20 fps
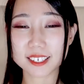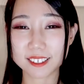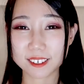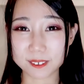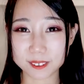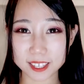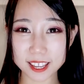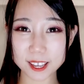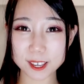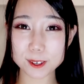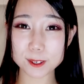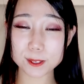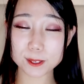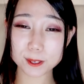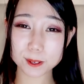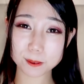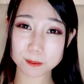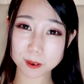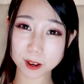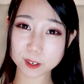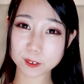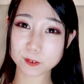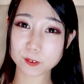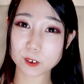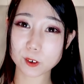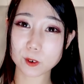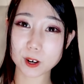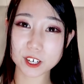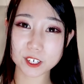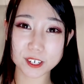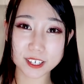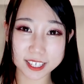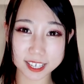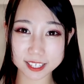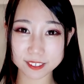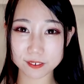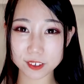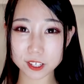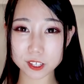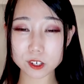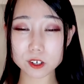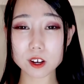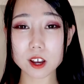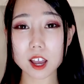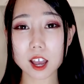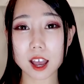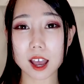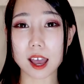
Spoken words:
So thank you so much for watching this video.